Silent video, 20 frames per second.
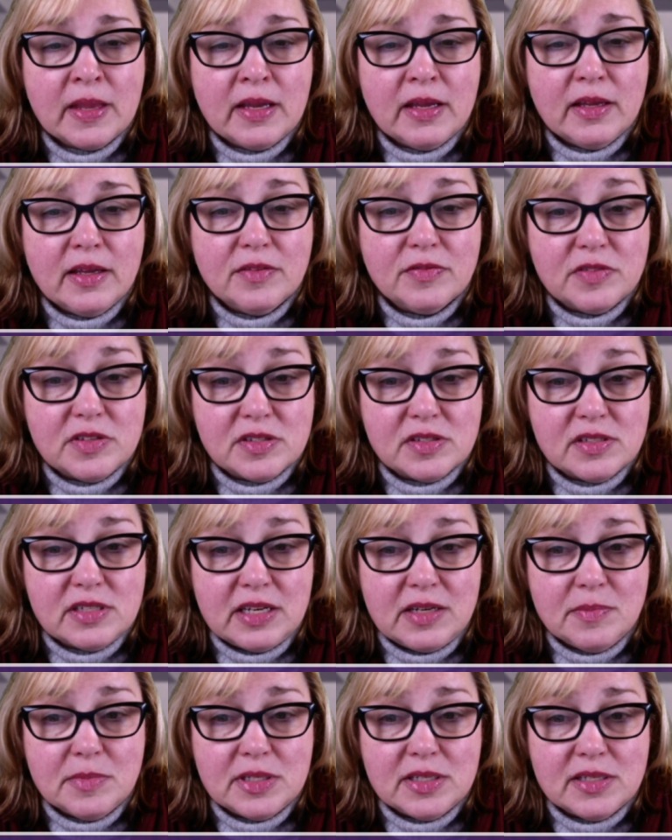If the
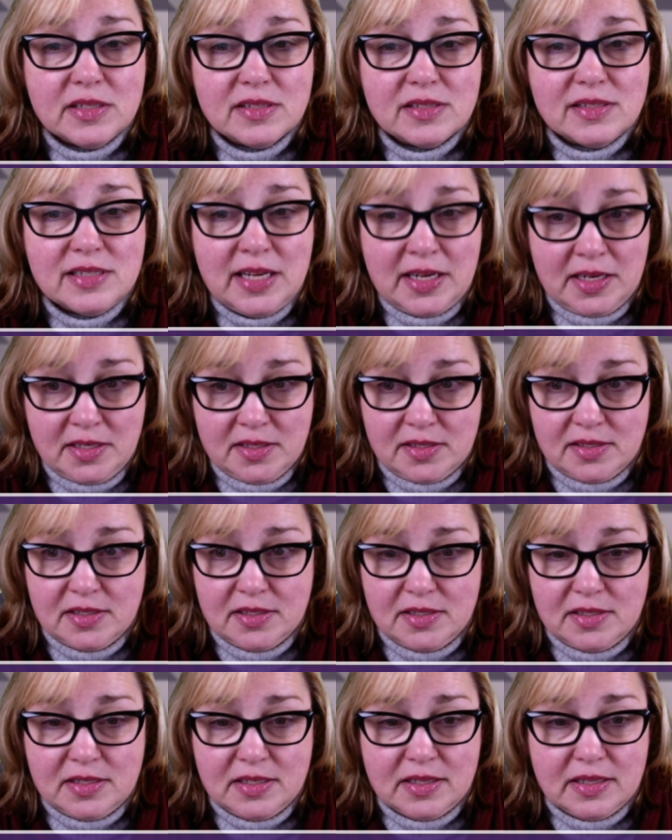statement is
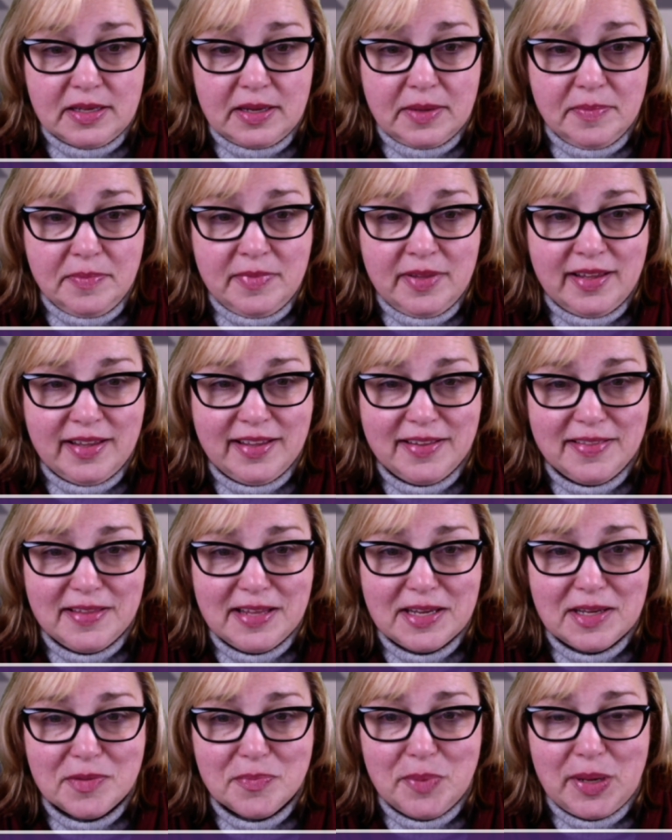texted to them and they
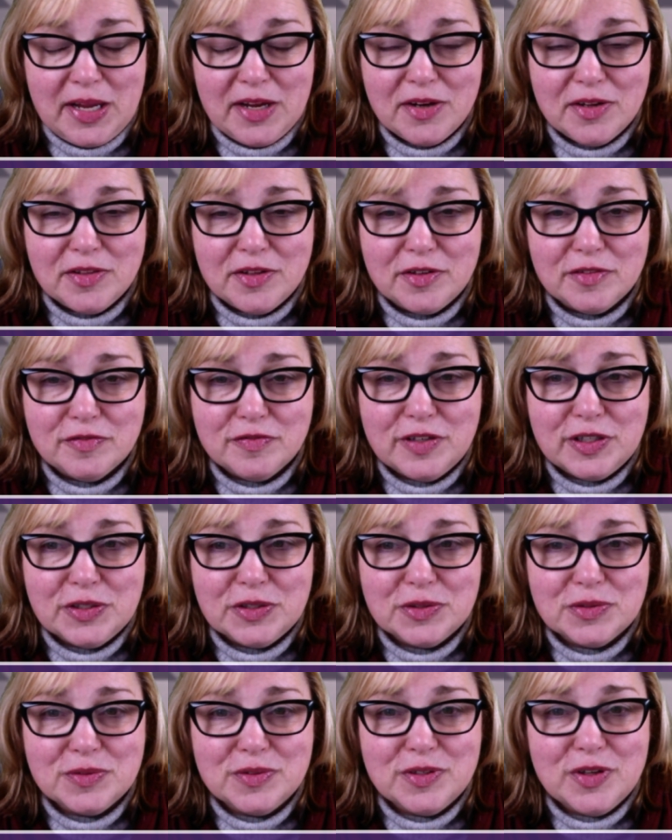can pay on their
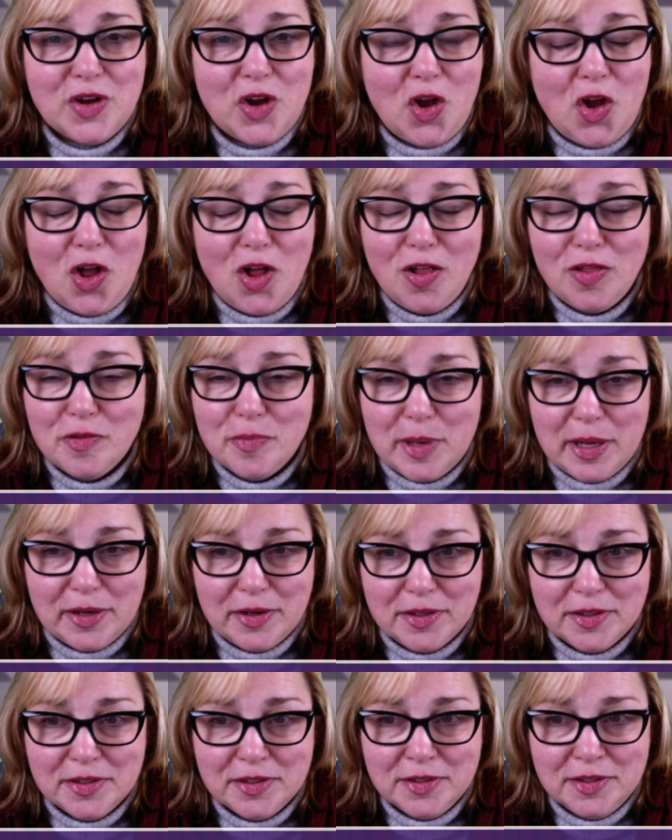phone, all the
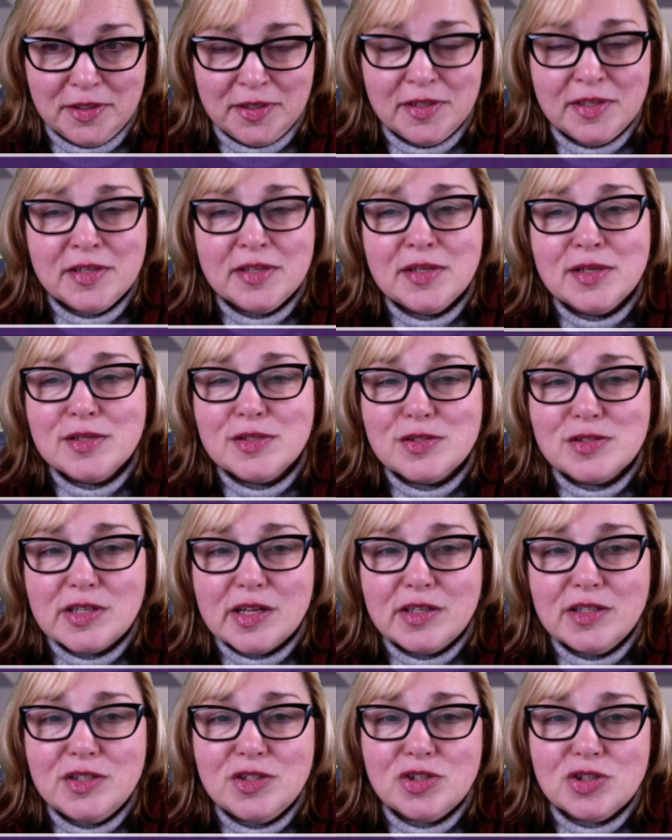better.
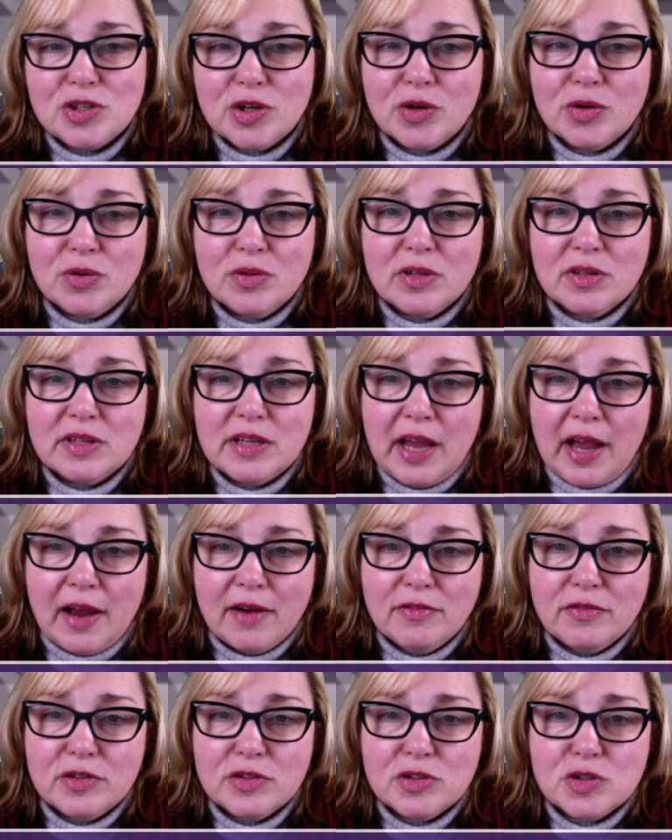Studies show that the
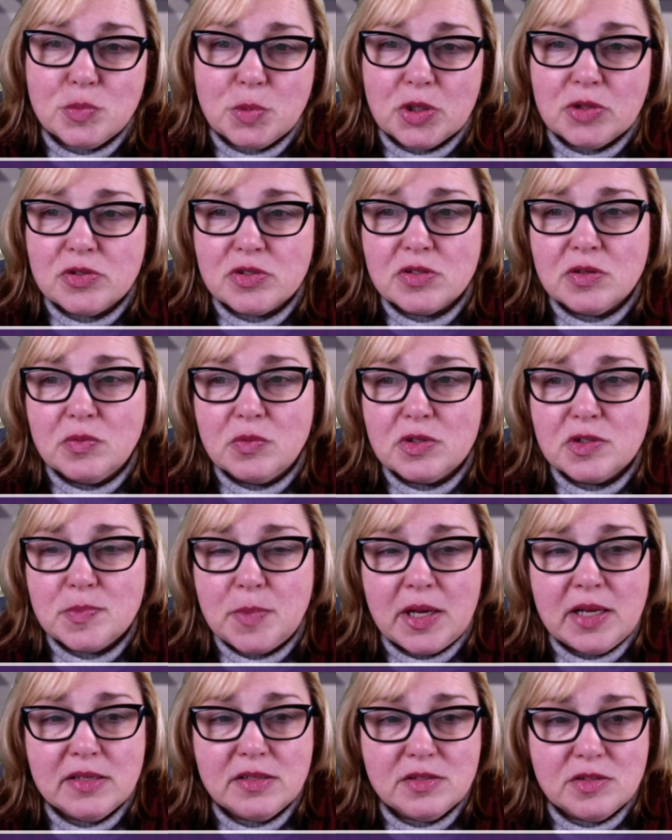average person
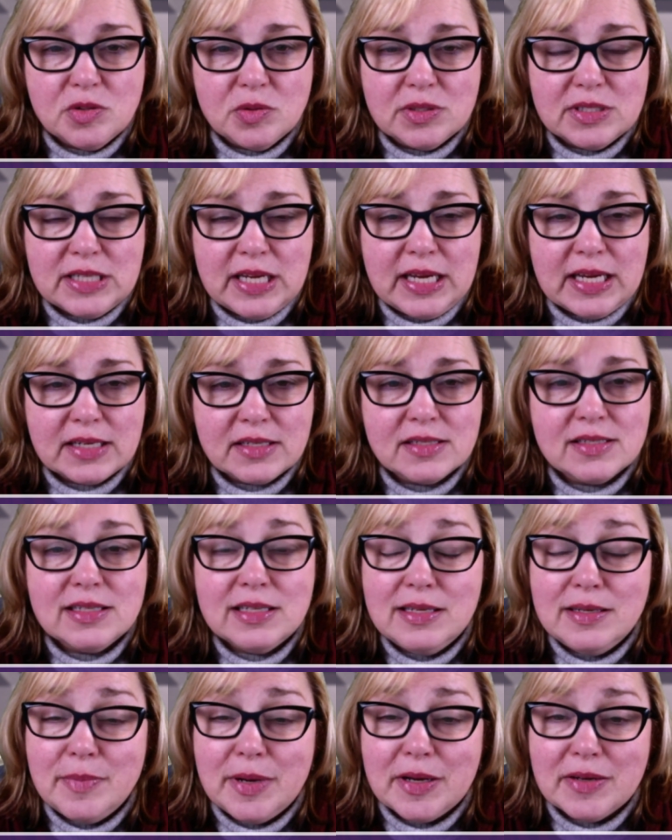responds to a text
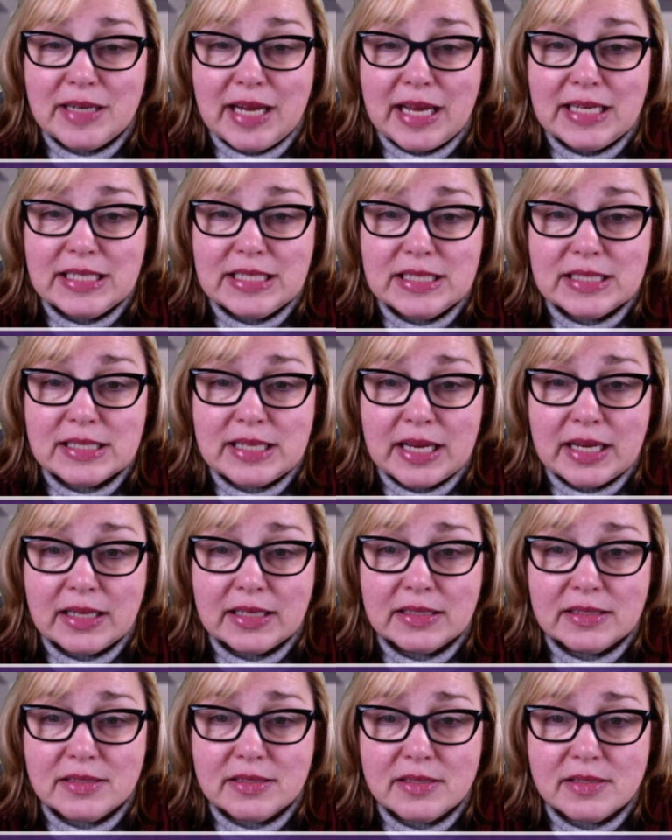in about 90
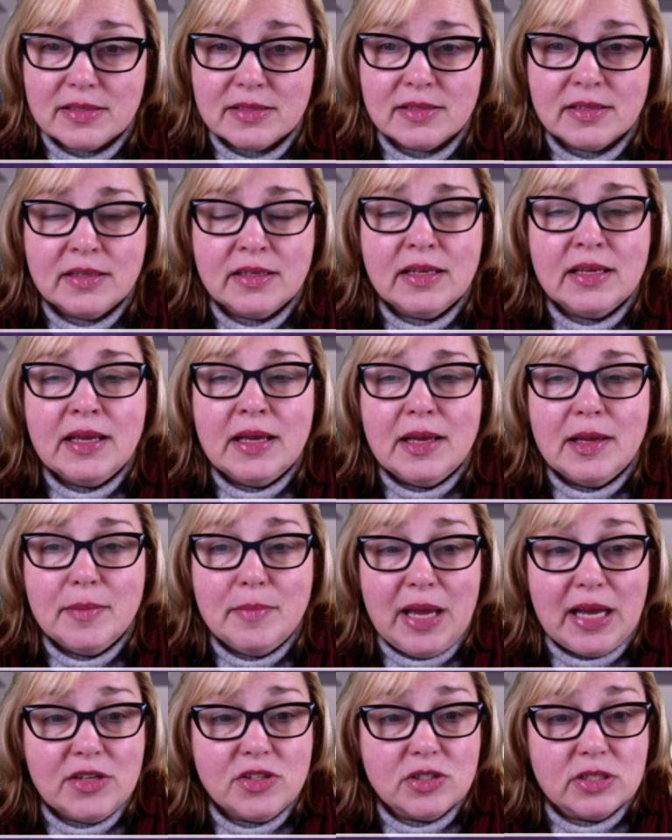seconds.
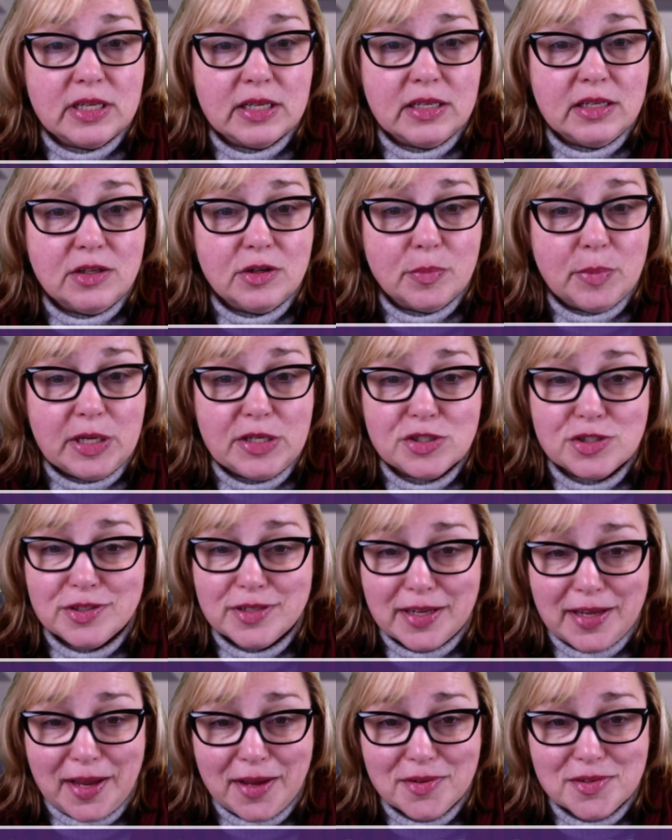Imagine getting your patient
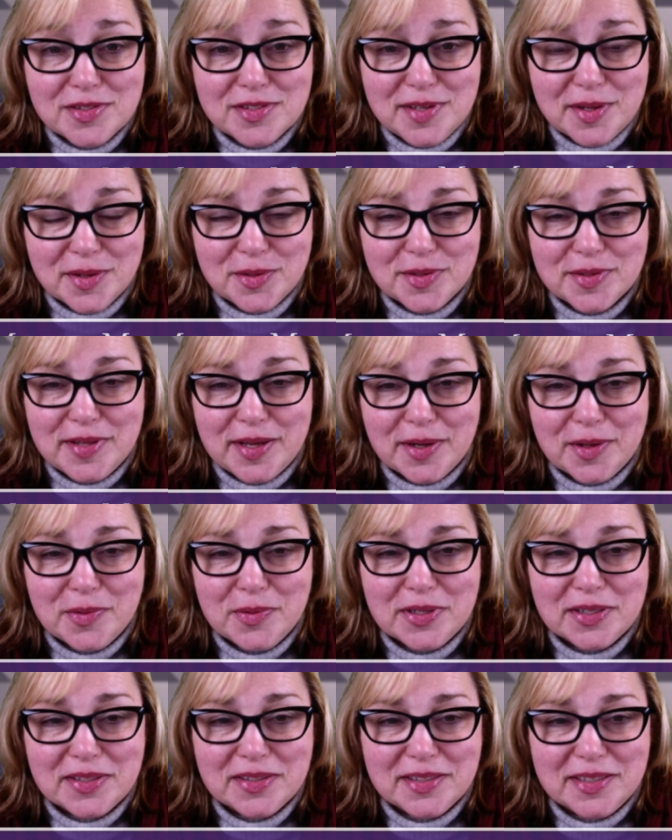accounts settled that
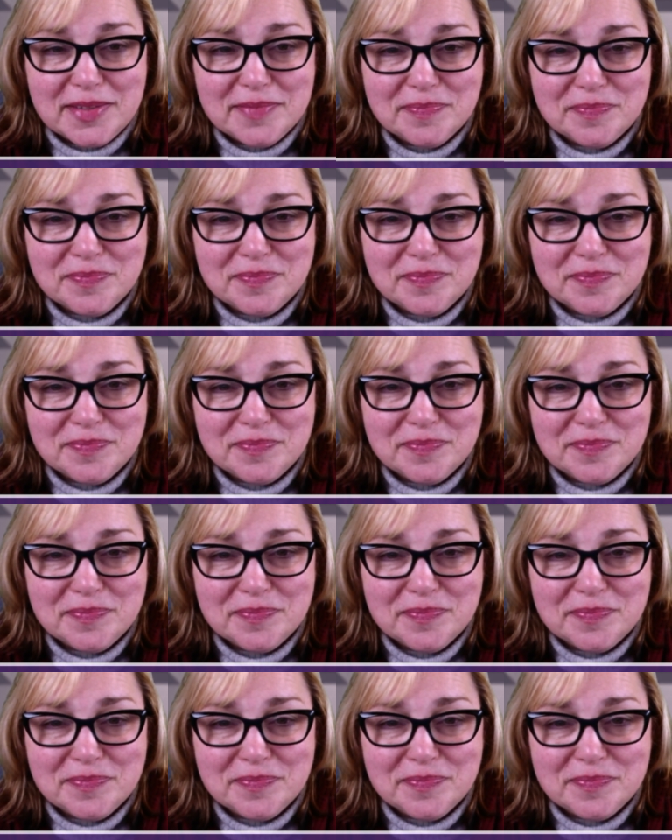quickly.